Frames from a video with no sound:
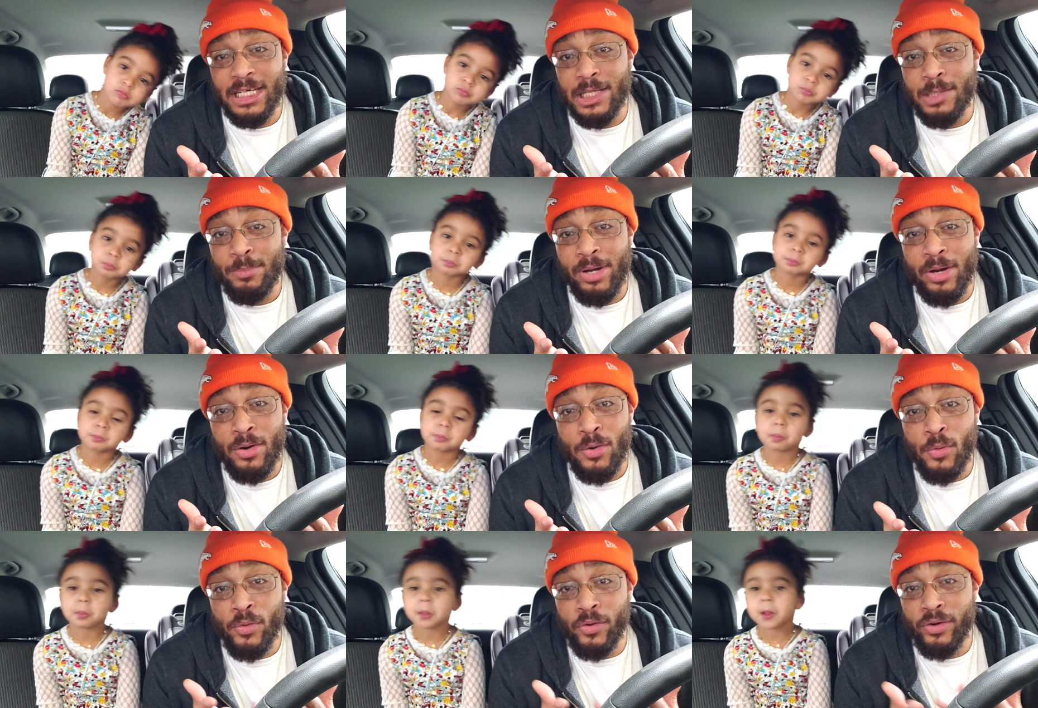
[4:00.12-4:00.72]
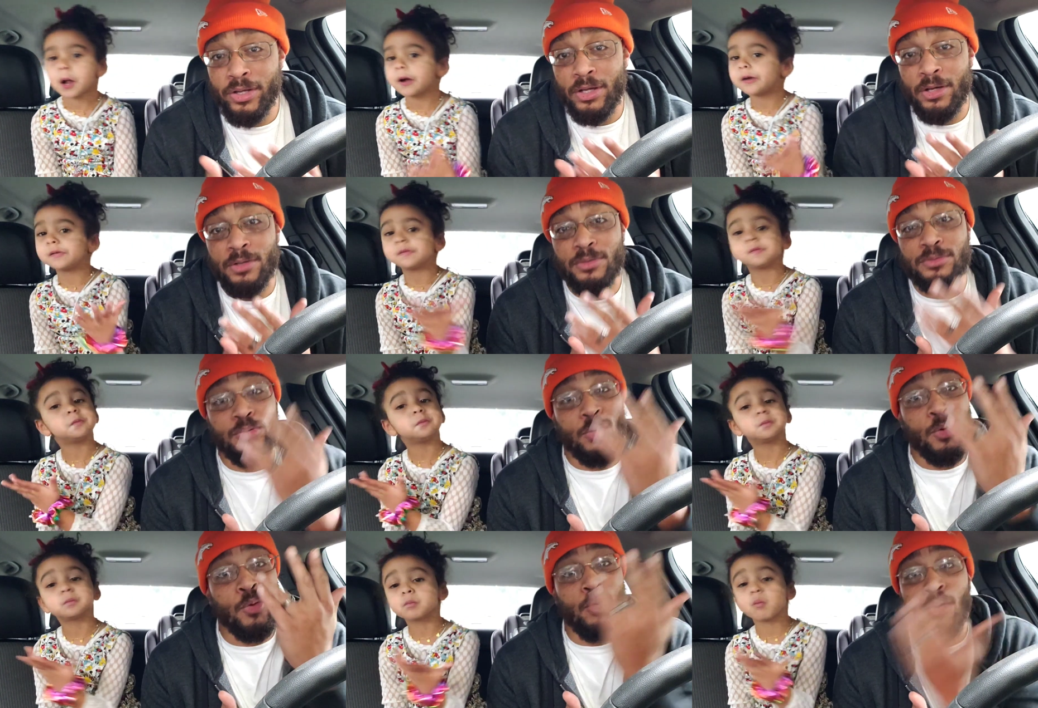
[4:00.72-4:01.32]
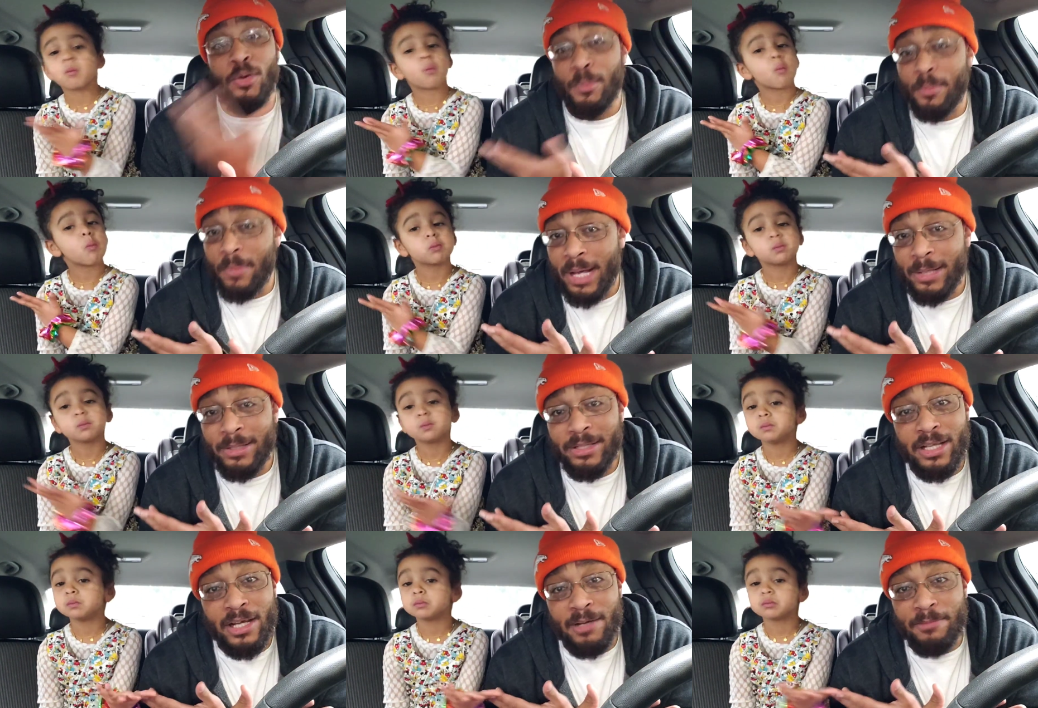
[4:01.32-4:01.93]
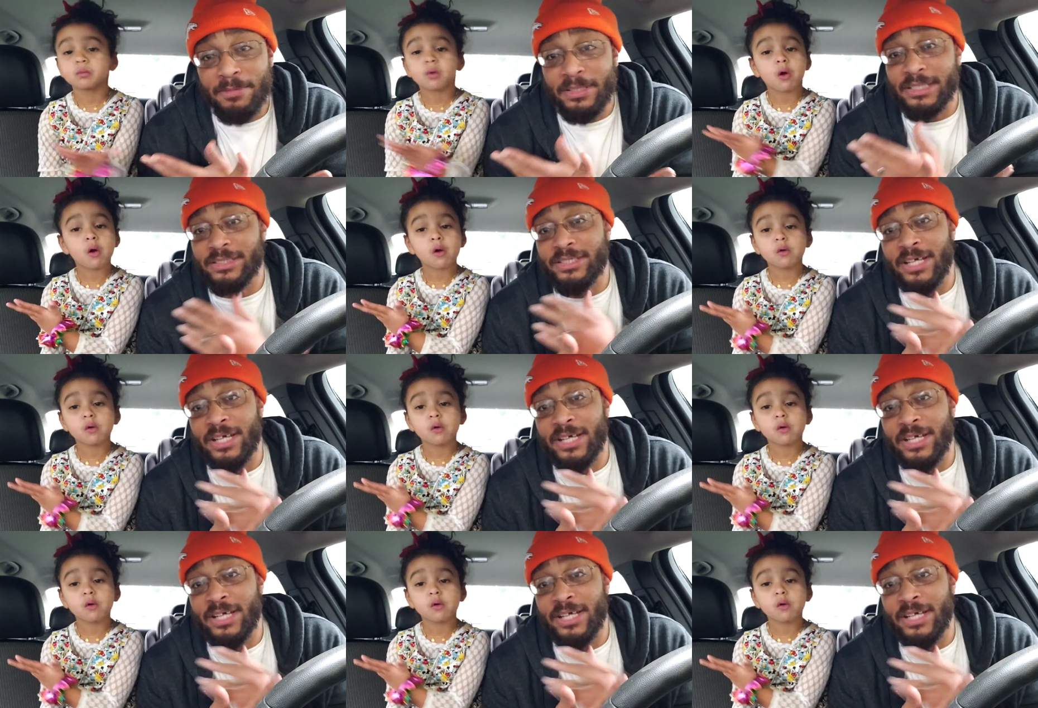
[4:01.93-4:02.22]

Speaker 1: any of my Oreos or my lovely